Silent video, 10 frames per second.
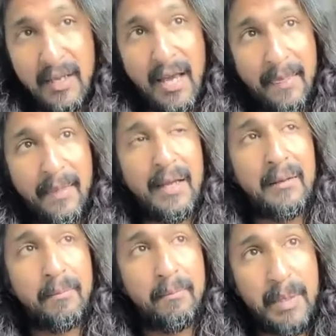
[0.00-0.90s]
and
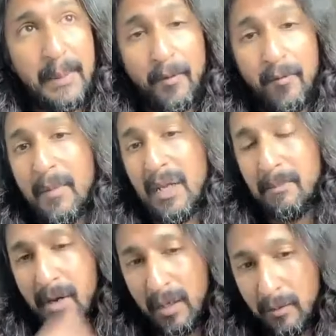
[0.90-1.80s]
then people
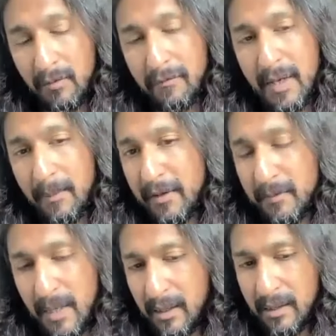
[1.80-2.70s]
remitting money to their families
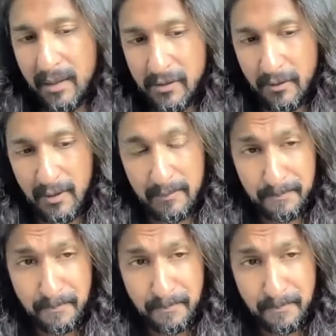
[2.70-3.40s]
back in Nigeria.